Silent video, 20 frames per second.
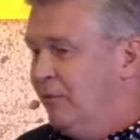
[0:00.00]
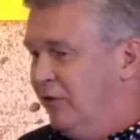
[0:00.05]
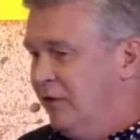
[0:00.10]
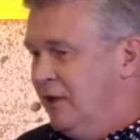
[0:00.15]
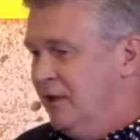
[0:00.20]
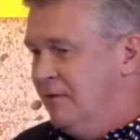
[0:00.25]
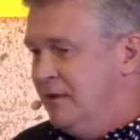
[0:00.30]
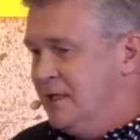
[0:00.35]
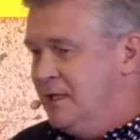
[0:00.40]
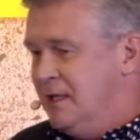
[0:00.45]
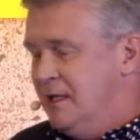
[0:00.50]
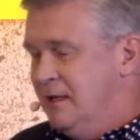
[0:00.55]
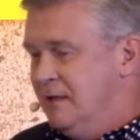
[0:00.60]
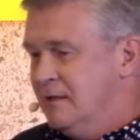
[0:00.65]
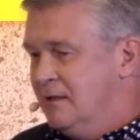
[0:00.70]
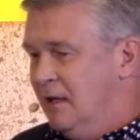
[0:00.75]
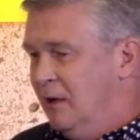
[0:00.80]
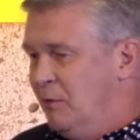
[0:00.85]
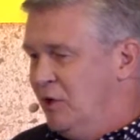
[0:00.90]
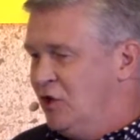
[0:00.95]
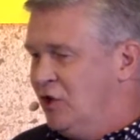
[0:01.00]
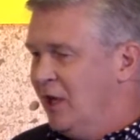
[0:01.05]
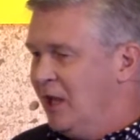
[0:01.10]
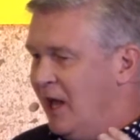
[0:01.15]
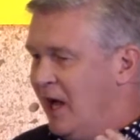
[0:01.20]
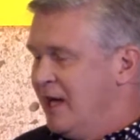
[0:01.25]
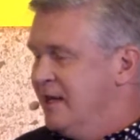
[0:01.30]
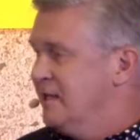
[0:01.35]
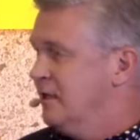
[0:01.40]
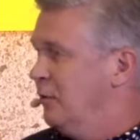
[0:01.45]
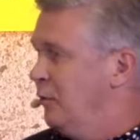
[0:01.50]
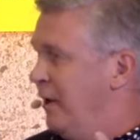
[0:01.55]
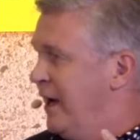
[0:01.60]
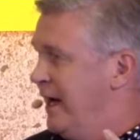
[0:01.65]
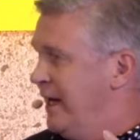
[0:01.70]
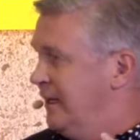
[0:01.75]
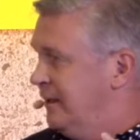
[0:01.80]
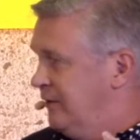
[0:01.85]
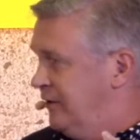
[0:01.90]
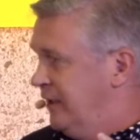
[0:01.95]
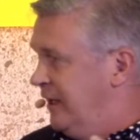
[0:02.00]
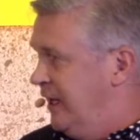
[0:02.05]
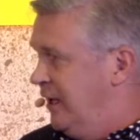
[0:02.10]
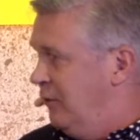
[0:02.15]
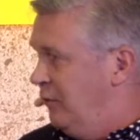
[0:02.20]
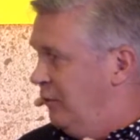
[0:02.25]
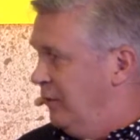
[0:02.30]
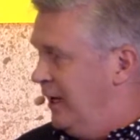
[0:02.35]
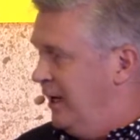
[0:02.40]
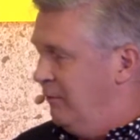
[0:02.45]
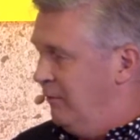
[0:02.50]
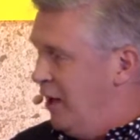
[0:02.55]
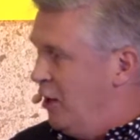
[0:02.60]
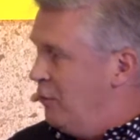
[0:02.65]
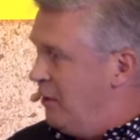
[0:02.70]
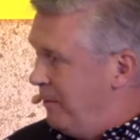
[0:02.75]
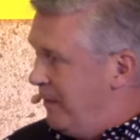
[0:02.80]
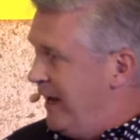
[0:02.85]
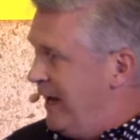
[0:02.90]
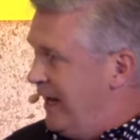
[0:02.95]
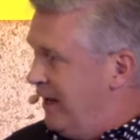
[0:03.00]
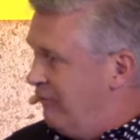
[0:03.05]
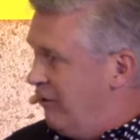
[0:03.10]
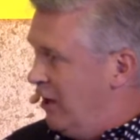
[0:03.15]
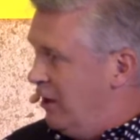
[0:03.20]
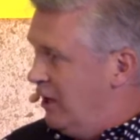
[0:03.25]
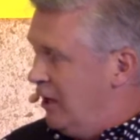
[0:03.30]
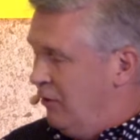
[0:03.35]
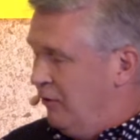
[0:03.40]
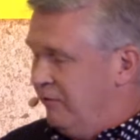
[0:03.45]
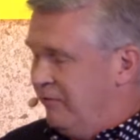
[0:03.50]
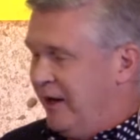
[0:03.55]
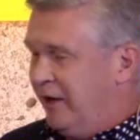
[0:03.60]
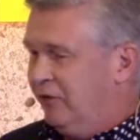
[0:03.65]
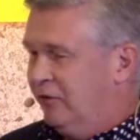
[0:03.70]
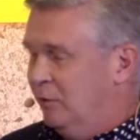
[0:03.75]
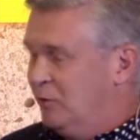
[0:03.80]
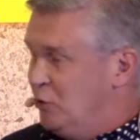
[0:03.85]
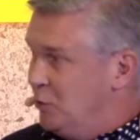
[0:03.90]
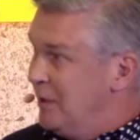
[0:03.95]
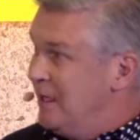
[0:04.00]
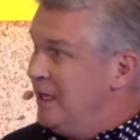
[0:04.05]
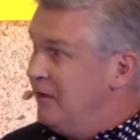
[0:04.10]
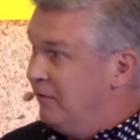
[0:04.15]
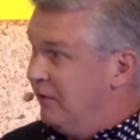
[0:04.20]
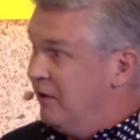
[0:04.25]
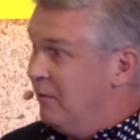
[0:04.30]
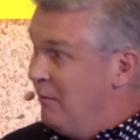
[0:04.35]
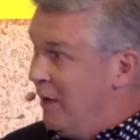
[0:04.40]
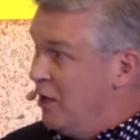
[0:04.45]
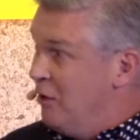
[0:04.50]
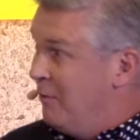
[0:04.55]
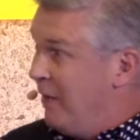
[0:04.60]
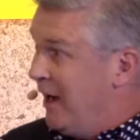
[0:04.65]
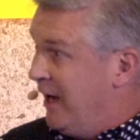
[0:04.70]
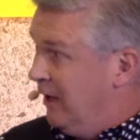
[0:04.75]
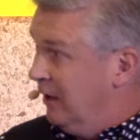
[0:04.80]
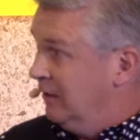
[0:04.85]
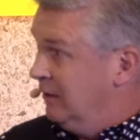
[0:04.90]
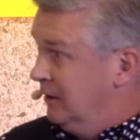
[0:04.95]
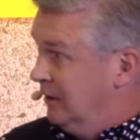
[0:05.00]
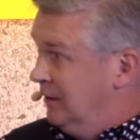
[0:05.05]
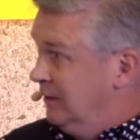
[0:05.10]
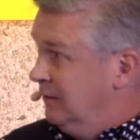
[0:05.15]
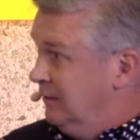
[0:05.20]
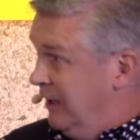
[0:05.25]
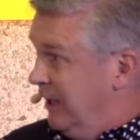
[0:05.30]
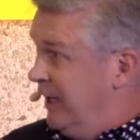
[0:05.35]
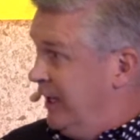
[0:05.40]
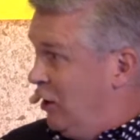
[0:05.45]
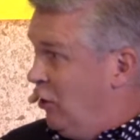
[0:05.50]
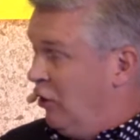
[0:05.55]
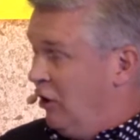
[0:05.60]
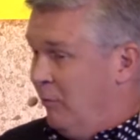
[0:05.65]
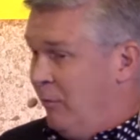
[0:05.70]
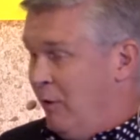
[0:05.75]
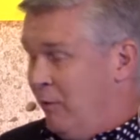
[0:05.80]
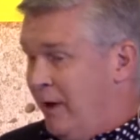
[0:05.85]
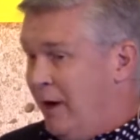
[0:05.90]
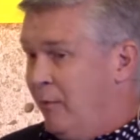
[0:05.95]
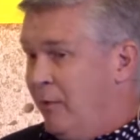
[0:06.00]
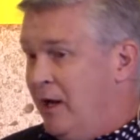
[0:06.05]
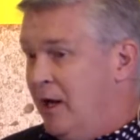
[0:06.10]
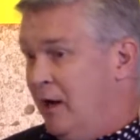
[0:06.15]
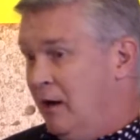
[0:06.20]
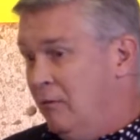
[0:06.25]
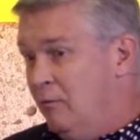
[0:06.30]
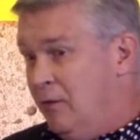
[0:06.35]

services, which are lighter weight, lower payload, faster, which we need for the mobile economy, where we